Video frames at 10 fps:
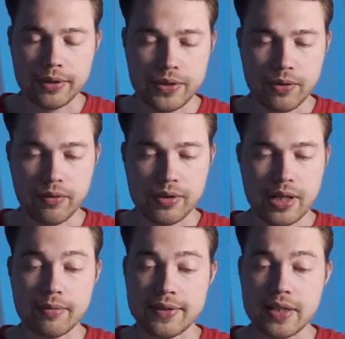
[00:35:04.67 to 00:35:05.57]
So, for
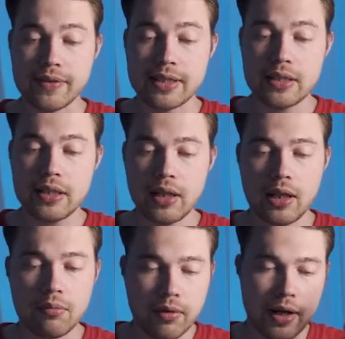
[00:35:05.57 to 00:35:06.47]
example, 17
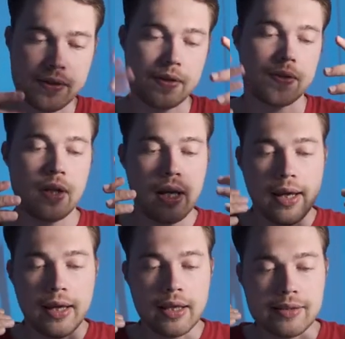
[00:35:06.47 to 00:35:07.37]
in braces
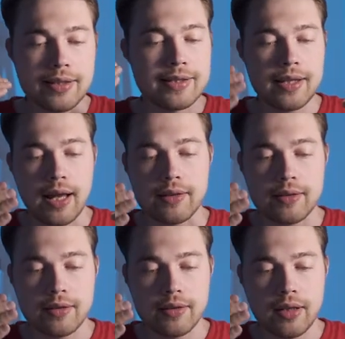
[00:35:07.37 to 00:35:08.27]
is the set
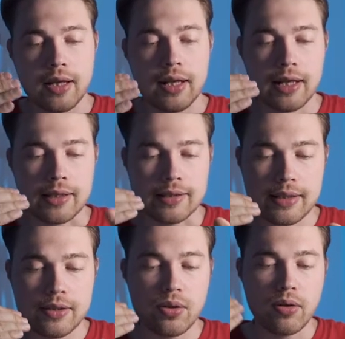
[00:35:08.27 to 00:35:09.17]

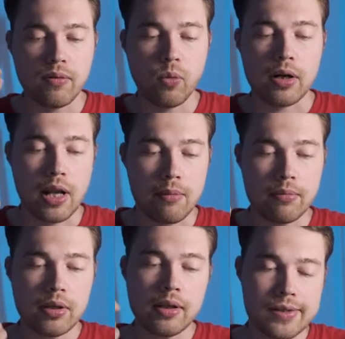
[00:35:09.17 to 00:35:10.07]
consisting of one
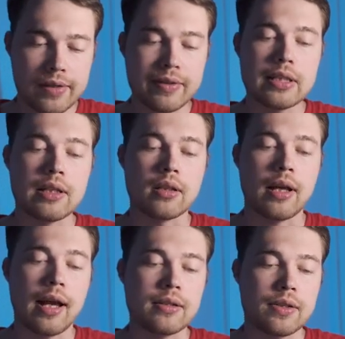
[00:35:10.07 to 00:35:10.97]
number, 17,
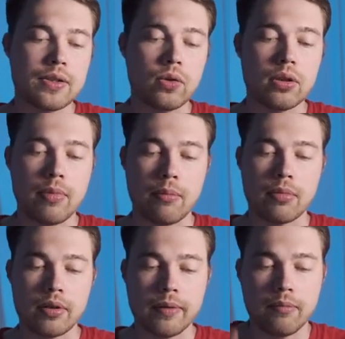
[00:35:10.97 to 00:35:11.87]
as its only member.